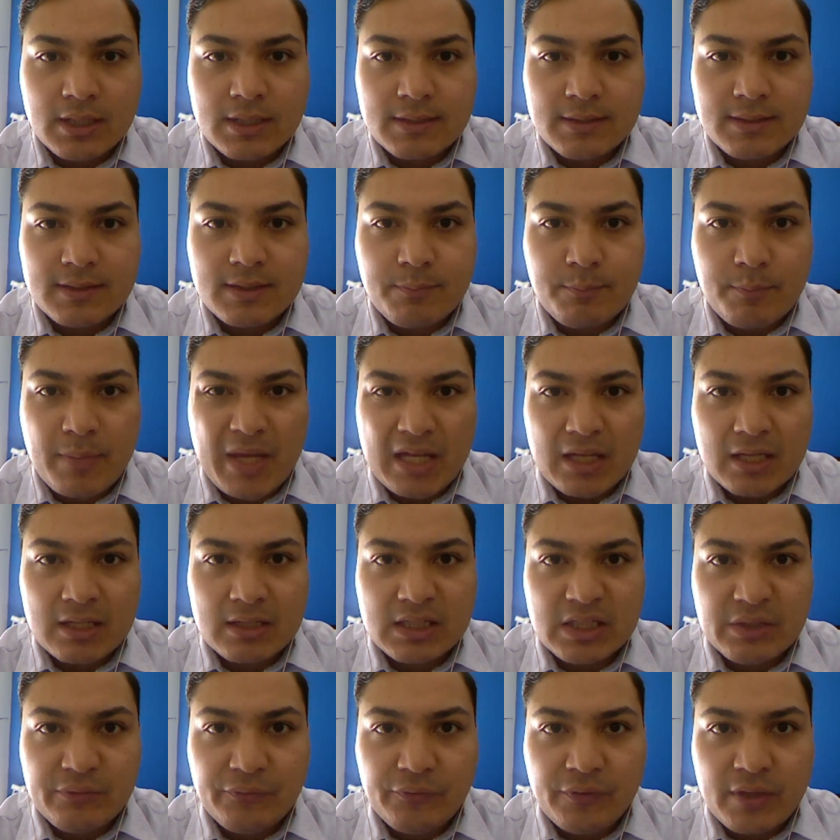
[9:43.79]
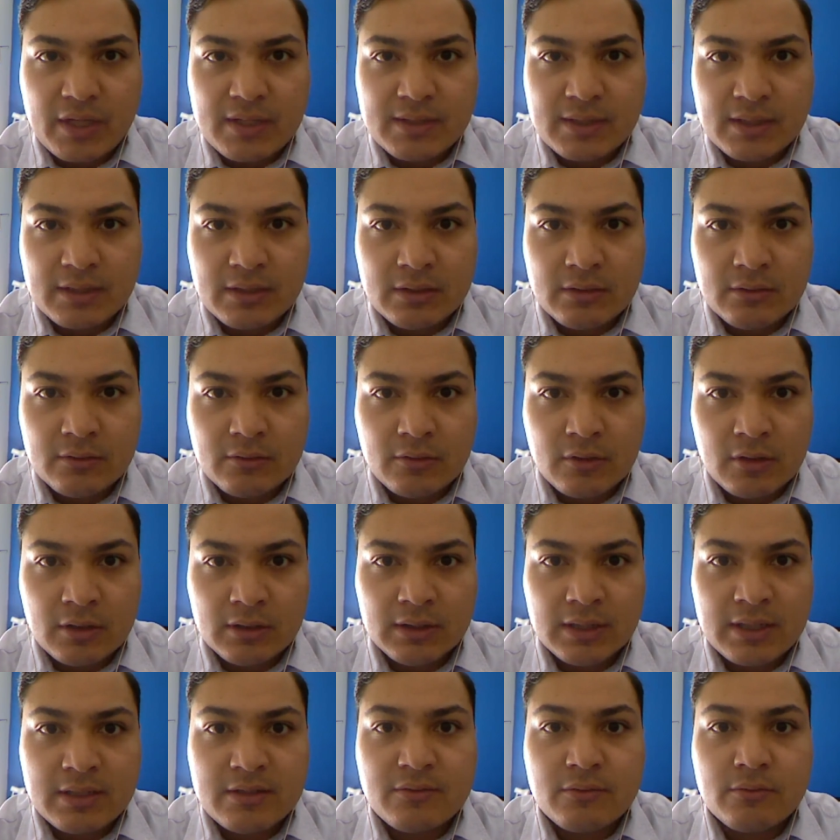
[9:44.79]
sit back and defend and not
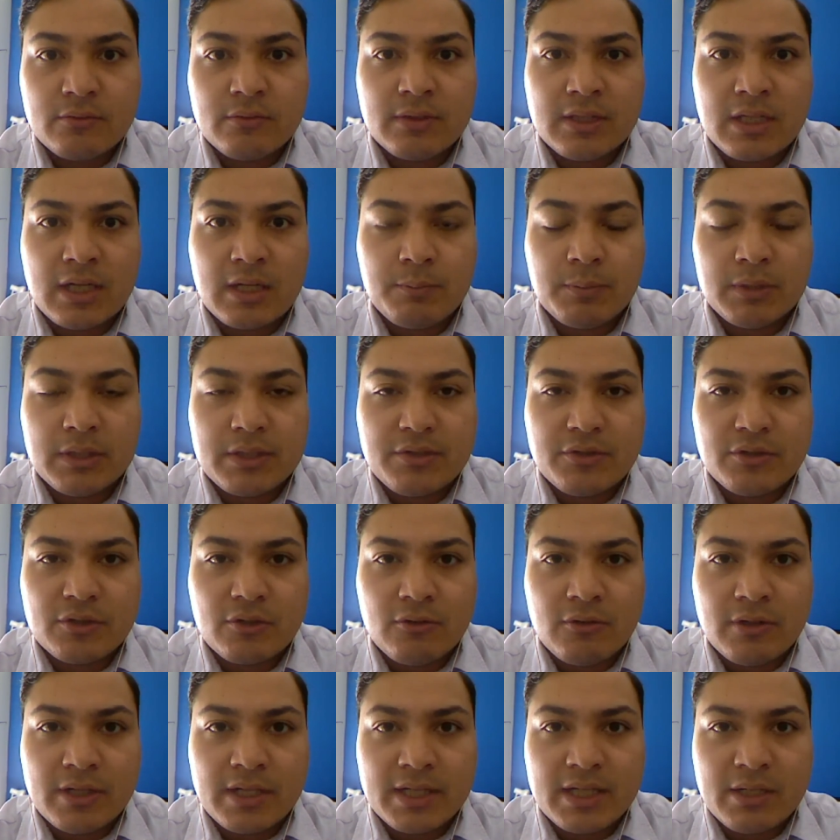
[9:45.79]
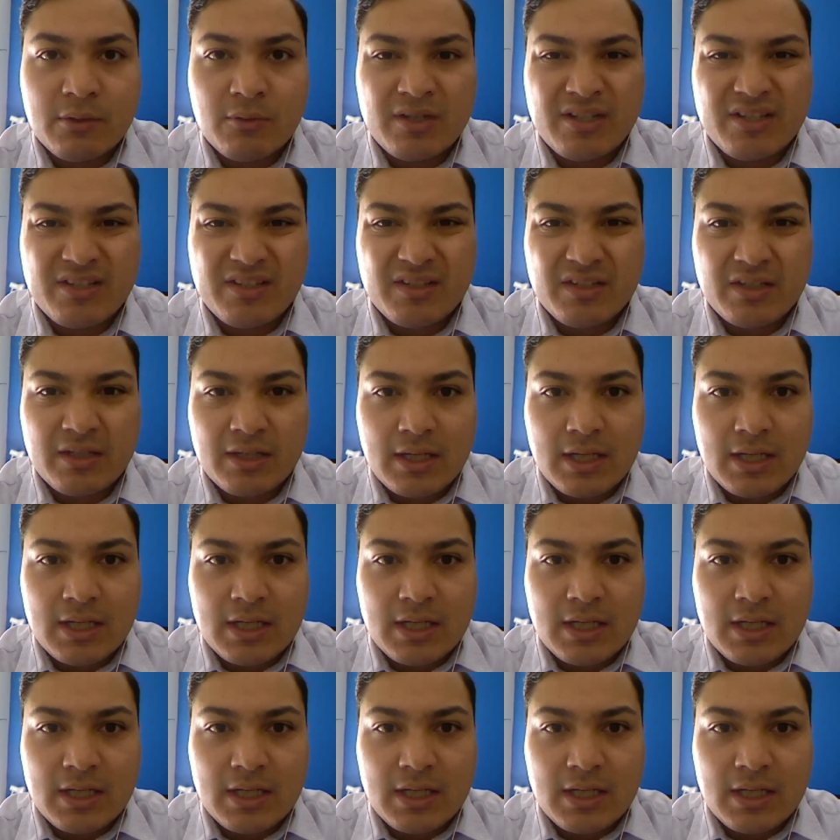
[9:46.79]
let Napoli score anyways.